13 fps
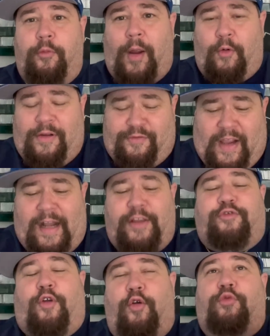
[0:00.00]
My wife's got a
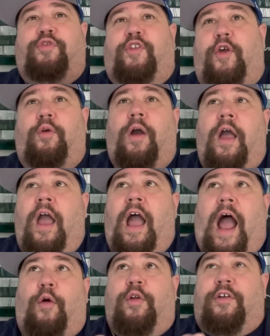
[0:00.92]
drone. So
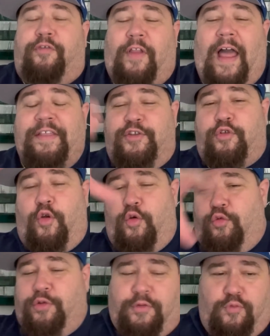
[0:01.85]
I want to fly the
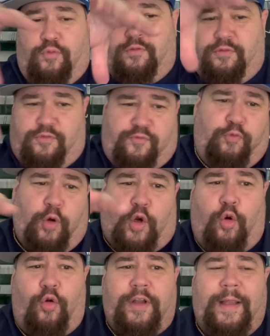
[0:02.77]
drone,
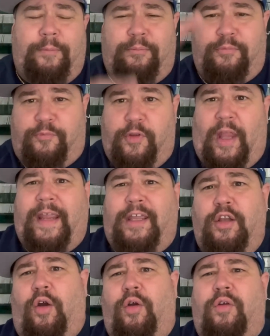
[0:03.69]
record them, like,
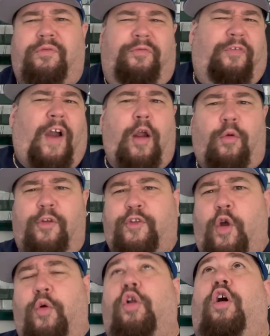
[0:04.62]
you know, fireworks
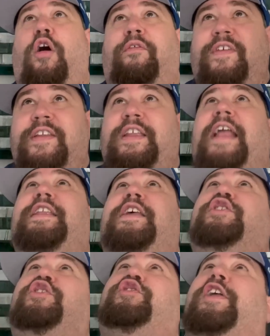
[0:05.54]
going off. And
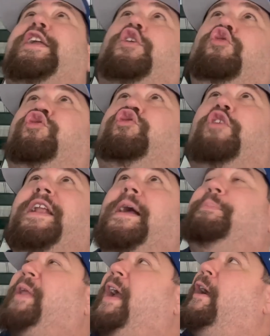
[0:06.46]
then just, like, go straight
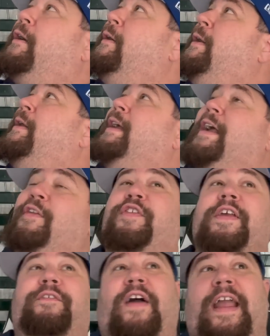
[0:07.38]
up there and
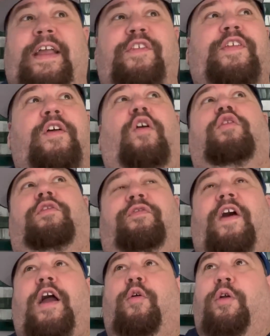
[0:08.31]
see if I can see all the
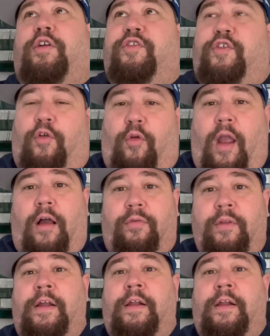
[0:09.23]
fireworks around.